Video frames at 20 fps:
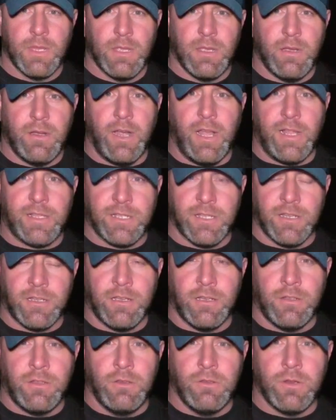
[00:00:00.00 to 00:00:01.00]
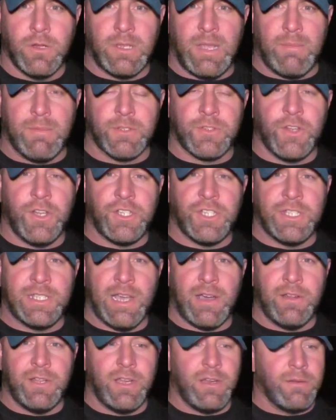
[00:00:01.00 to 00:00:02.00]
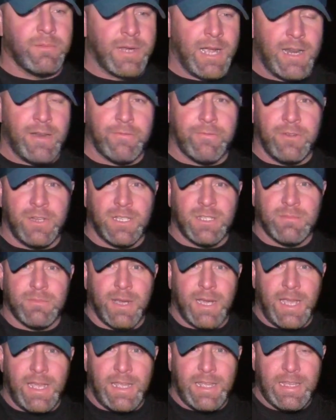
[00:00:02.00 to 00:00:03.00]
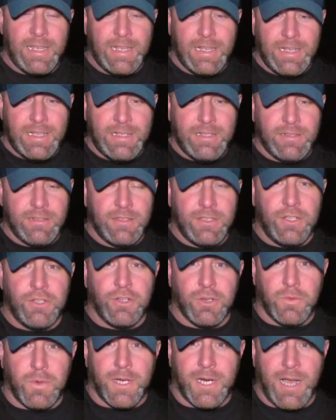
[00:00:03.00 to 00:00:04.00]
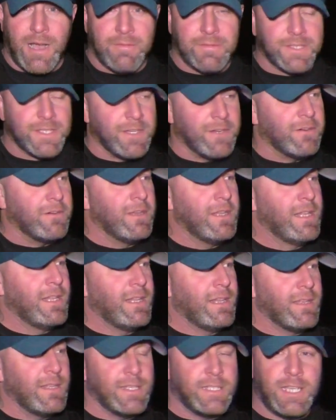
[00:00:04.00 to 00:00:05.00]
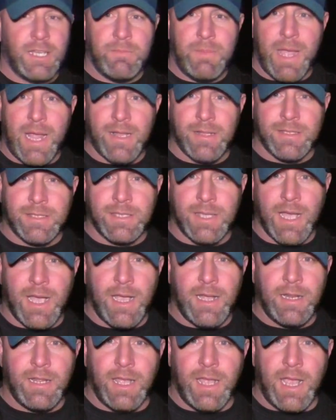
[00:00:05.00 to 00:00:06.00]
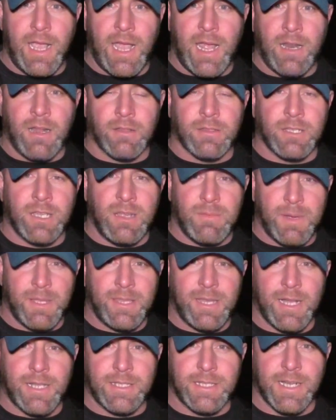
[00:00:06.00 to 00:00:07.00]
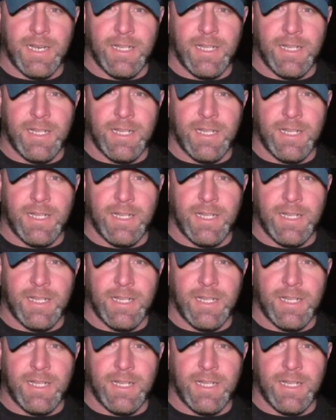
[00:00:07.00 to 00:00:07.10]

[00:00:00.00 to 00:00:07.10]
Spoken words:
Alright, that's going to conclude our demonstrations out here. I'm kind of freezing my you-know-what off, so let's head back inside and I'll tell you my thoughts on